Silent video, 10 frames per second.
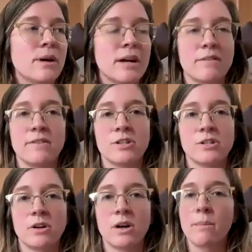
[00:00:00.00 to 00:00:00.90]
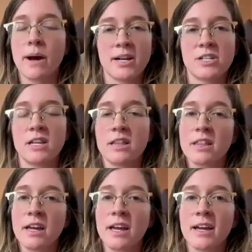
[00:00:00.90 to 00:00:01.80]
beneficial, compassionate
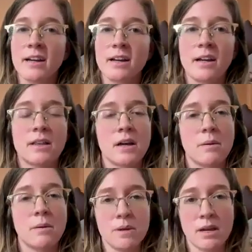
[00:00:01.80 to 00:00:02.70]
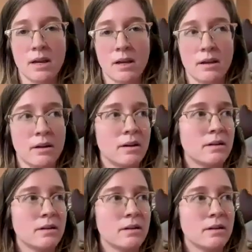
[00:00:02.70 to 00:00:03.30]
thing that a being